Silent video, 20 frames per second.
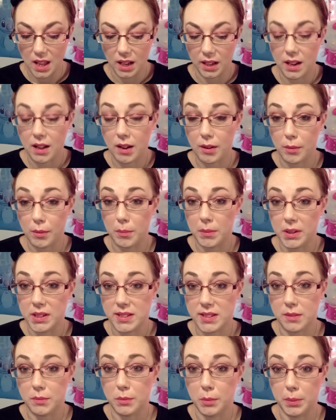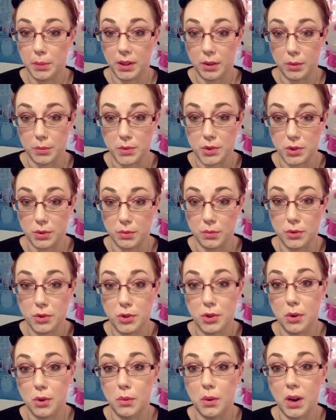Now, my son will be home soon,
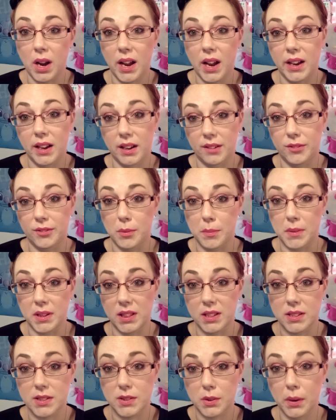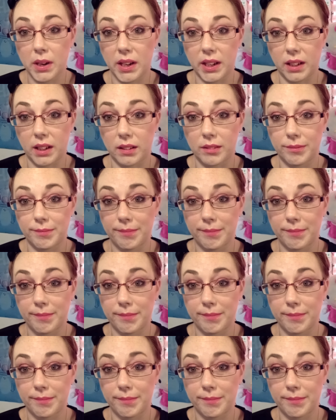so I have to make this quick.